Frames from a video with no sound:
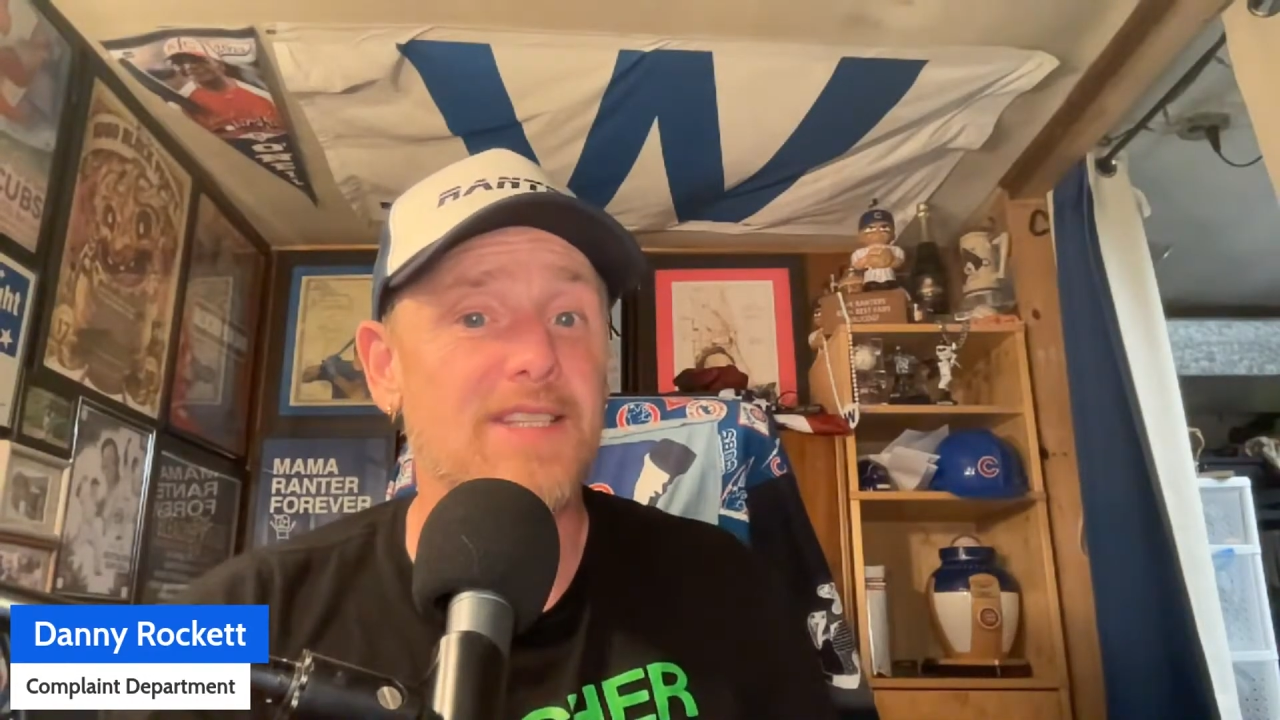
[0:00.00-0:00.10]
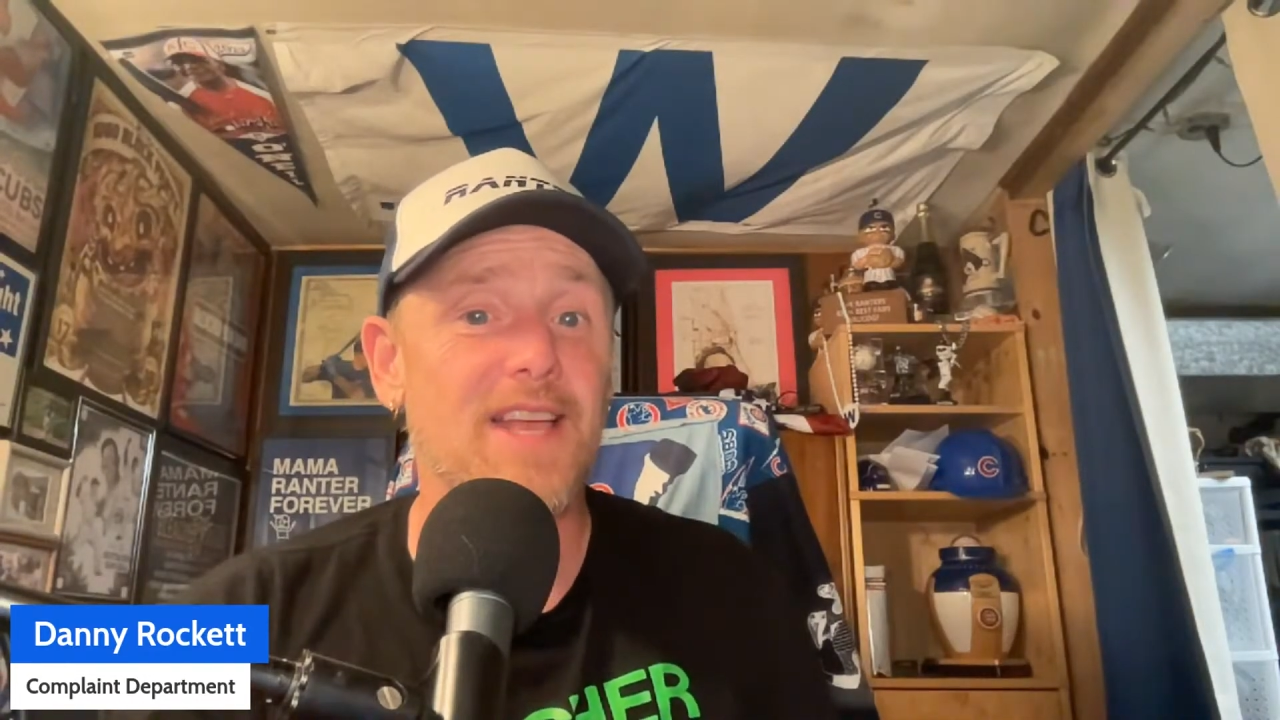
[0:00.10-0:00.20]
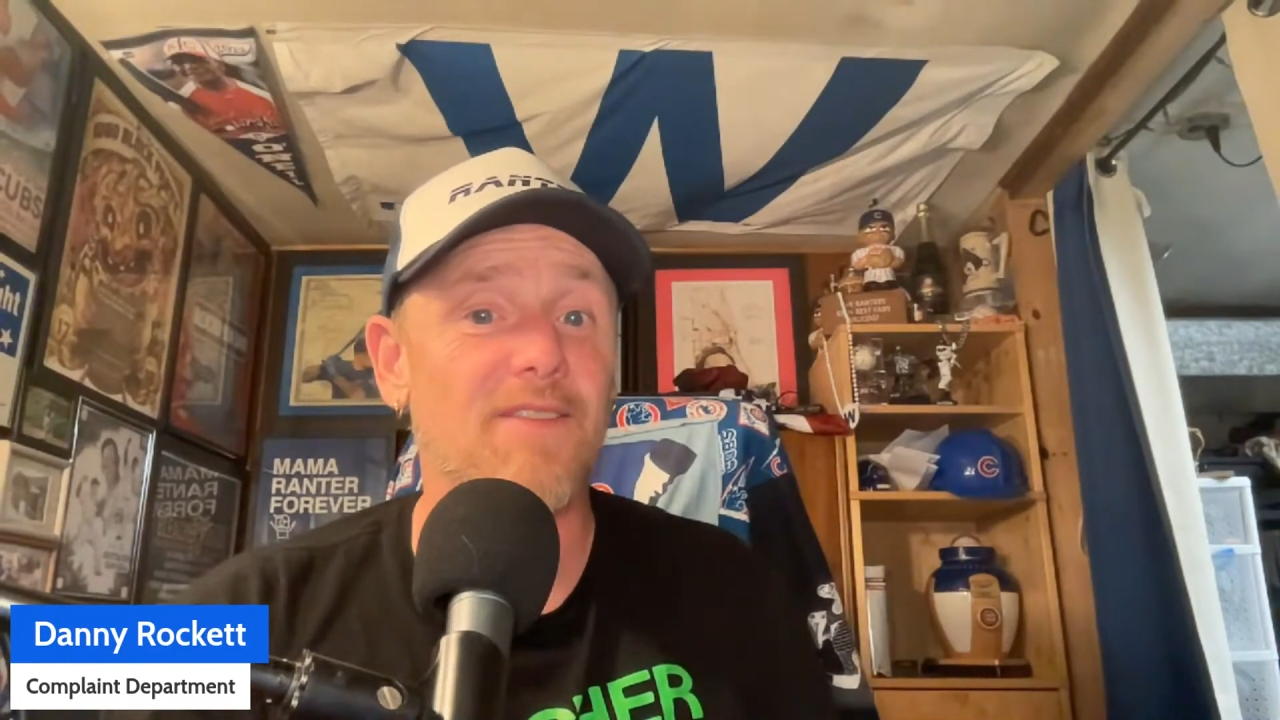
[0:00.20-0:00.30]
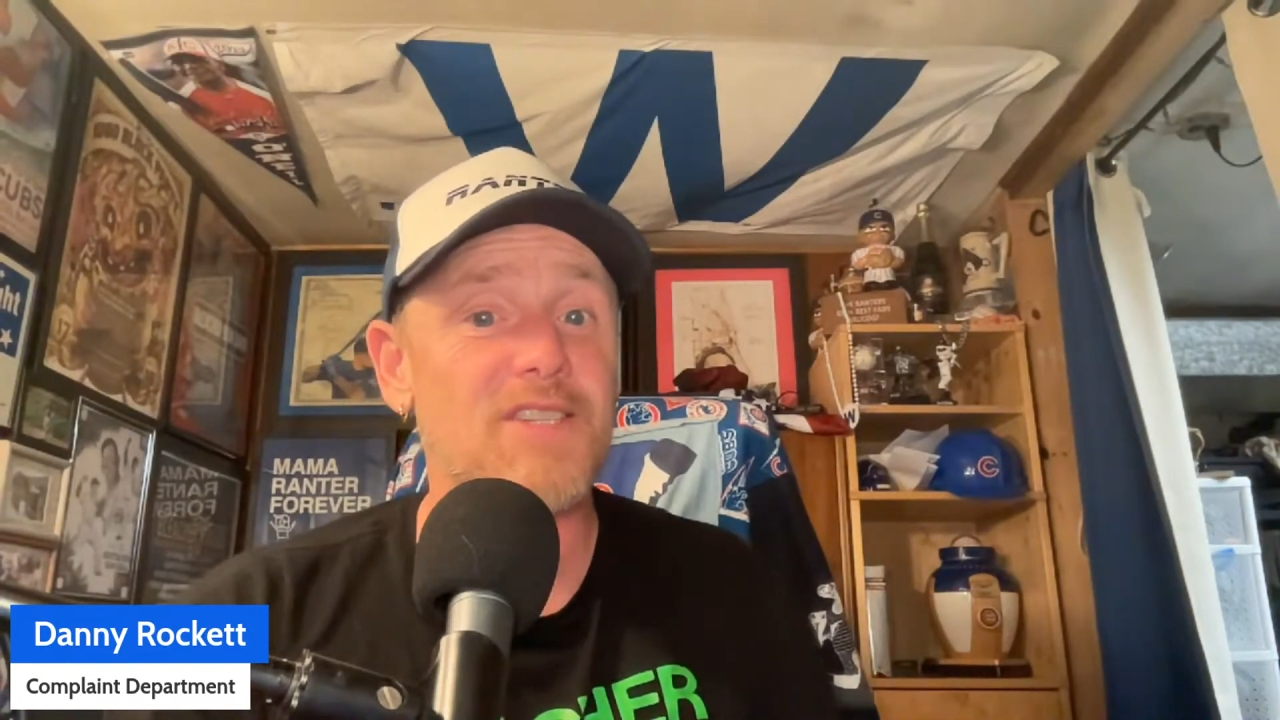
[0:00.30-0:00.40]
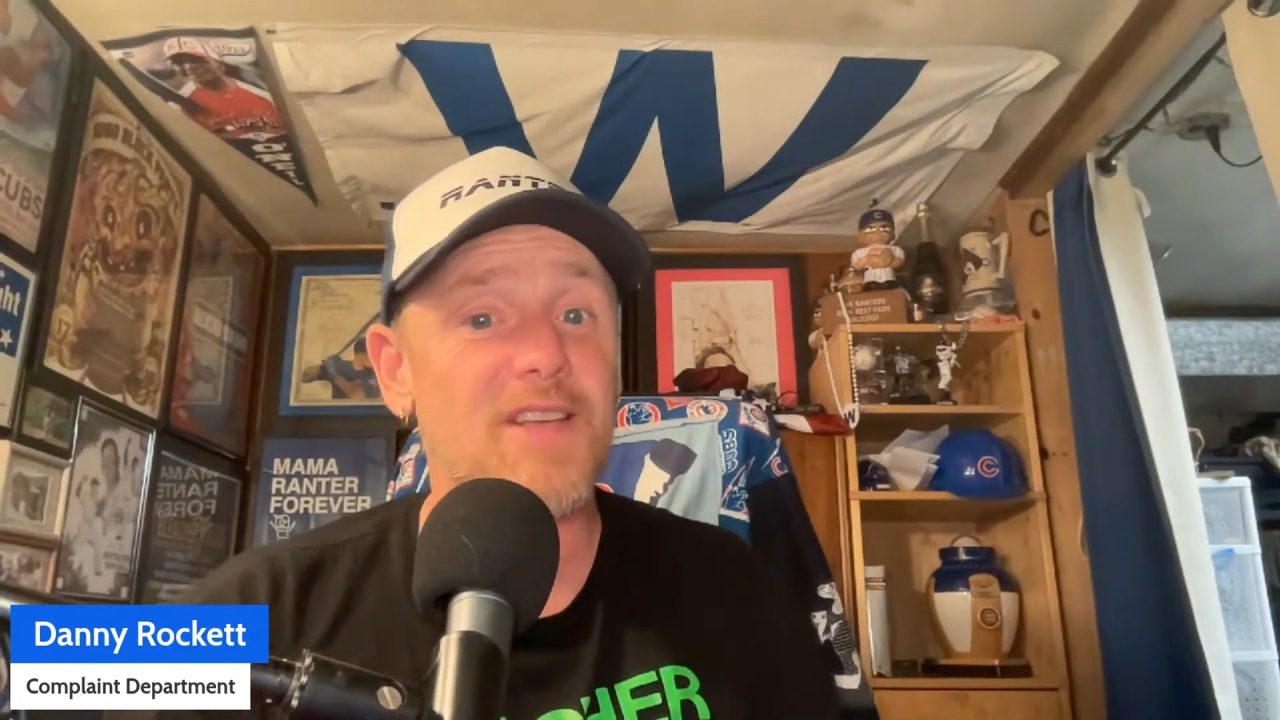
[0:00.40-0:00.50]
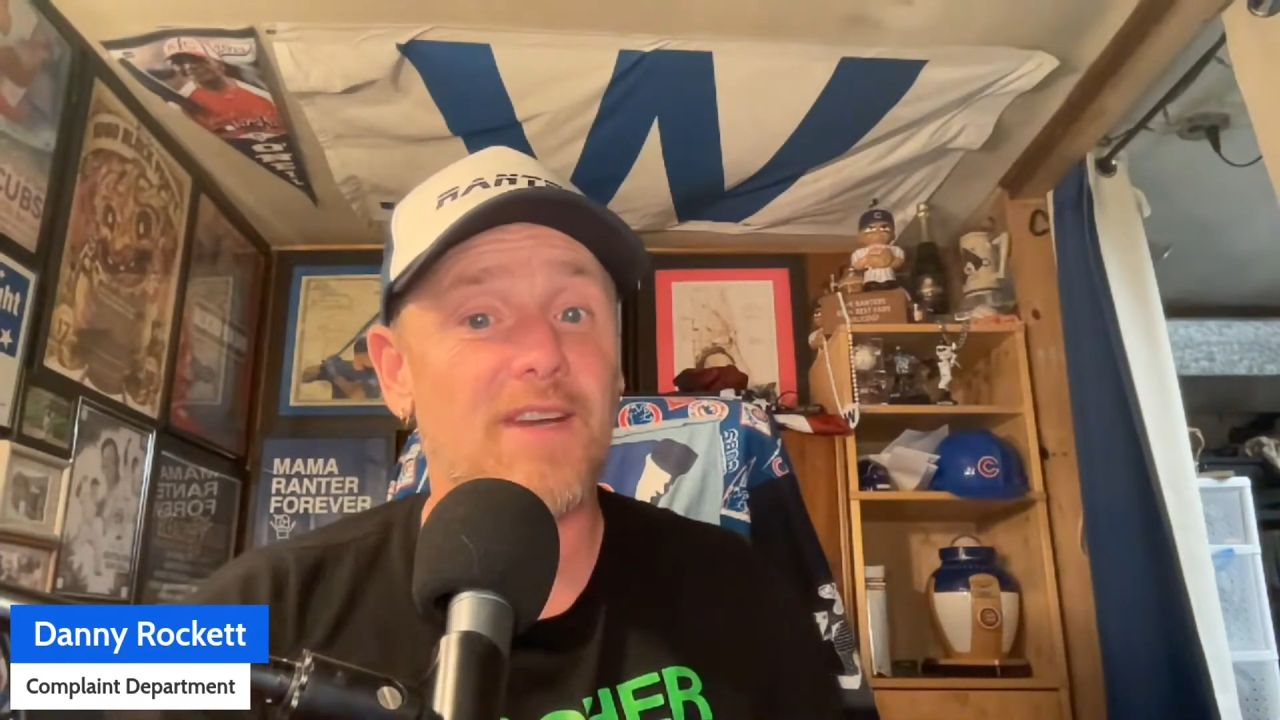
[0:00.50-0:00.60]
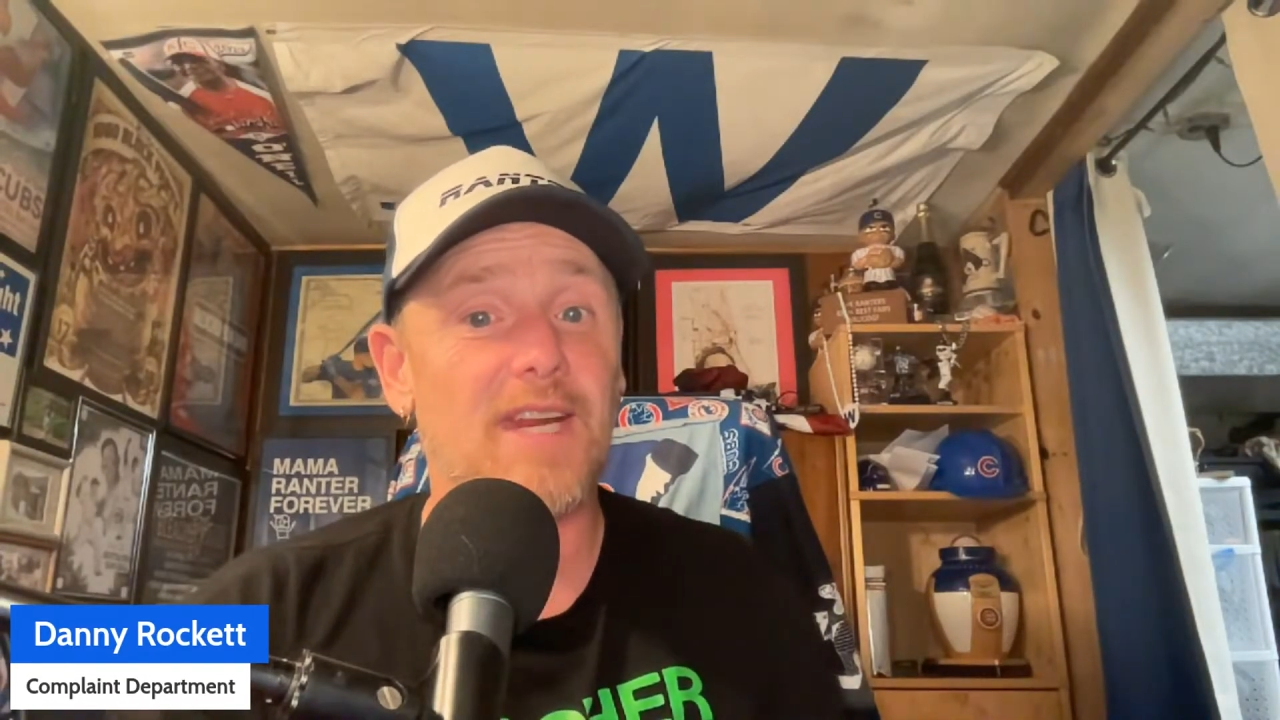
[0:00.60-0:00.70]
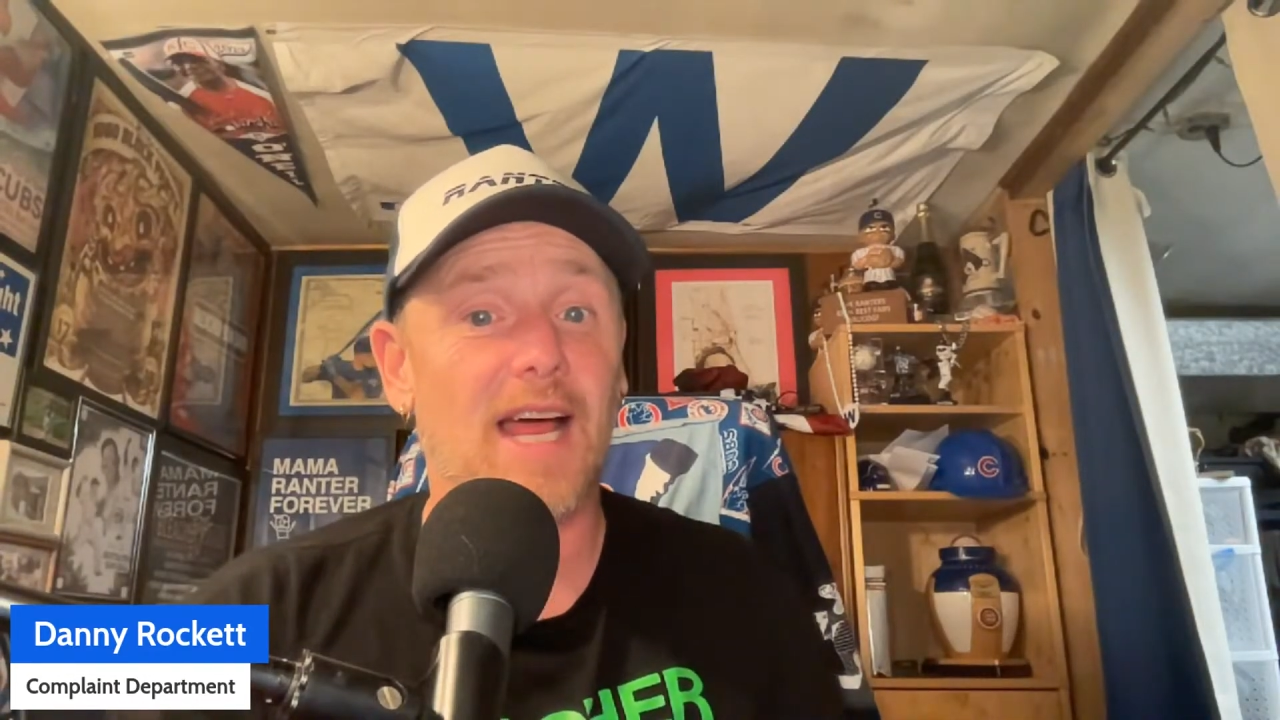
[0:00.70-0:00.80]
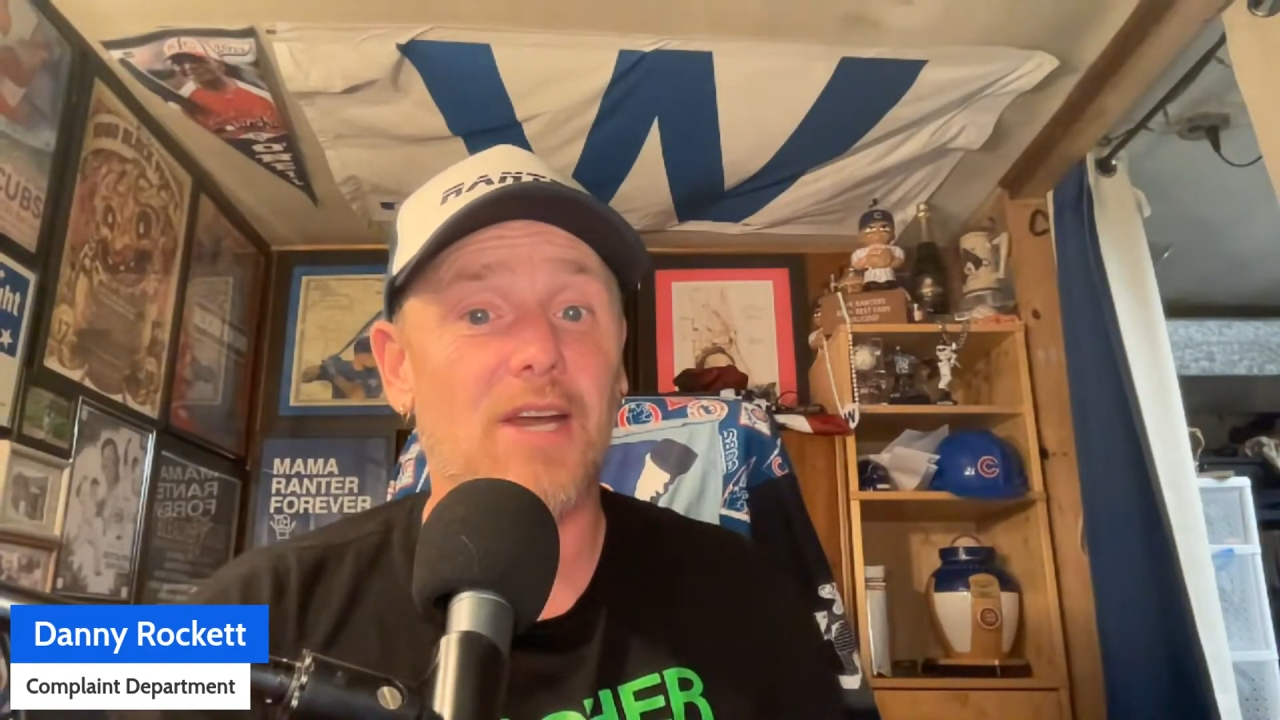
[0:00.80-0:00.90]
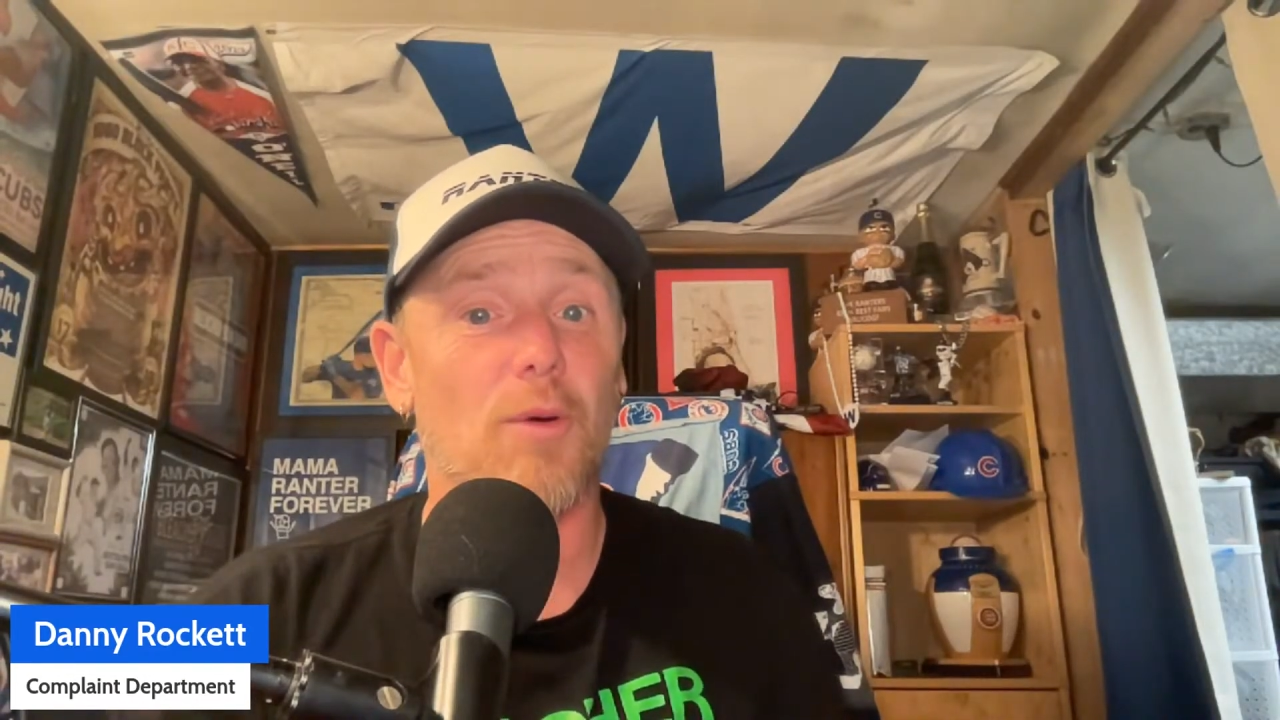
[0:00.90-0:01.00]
779